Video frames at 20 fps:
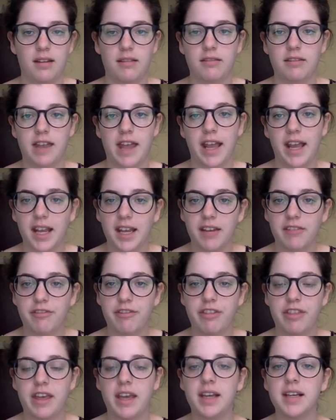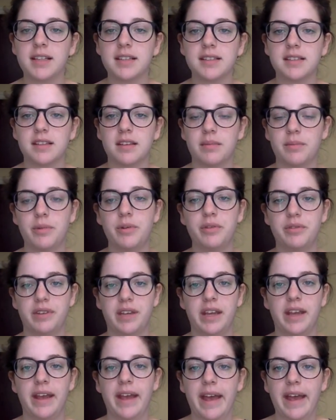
negative things in the movie,